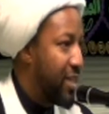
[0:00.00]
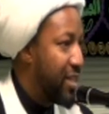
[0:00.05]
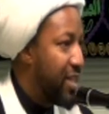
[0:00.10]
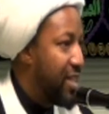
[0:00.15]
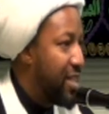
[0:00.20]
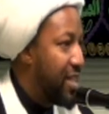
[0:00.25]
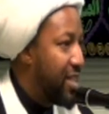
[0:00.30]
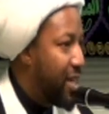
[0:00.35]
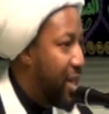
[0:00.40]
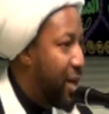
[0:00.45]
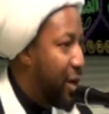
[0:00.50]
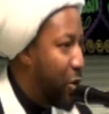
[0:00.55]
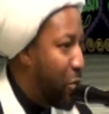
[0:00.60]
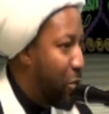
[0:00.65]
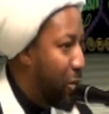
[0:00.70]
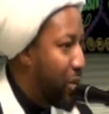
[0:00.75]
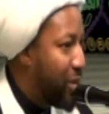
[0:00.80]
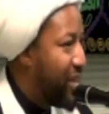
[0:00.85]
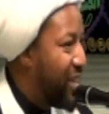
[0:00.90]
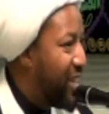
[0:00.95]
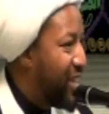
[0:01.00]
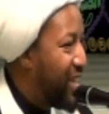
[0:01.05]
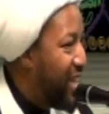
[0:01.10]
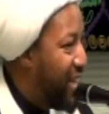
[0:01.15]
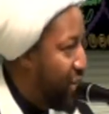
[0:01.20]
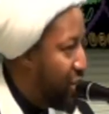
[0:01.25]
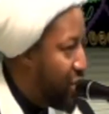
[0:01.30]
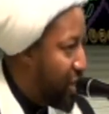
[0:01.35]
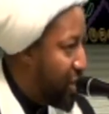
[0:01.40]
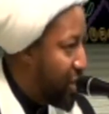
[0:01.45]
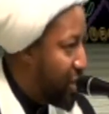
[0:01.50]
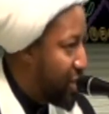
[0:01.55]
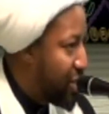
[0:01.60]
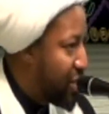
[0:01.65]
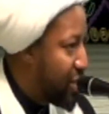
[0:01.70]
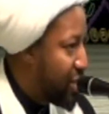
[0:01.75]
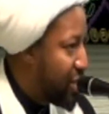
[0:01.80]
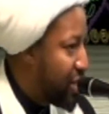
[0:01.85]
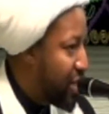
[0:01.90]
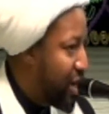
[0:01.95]
It is in sync with the
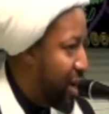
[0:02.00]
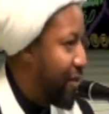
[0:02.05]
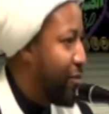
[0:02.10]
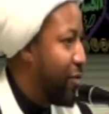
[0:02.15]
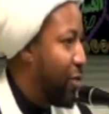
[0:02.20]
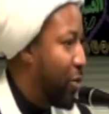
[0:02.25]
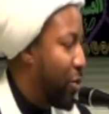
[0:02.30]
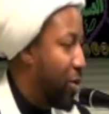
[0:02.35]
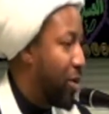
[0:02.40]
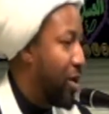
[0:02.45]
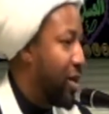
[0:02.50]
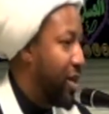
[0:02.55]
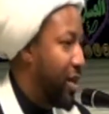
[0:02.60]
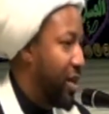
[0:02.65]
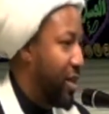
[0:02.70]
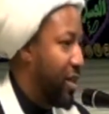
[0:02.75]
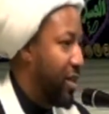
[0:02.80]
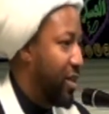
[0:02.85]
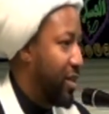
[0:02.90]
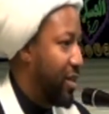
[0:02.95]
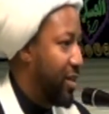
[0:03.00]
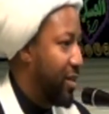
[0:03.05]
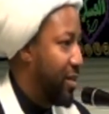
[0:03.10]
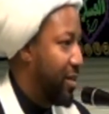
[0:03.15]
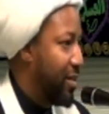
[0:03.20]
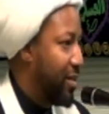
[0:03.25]
teachings of the Quran.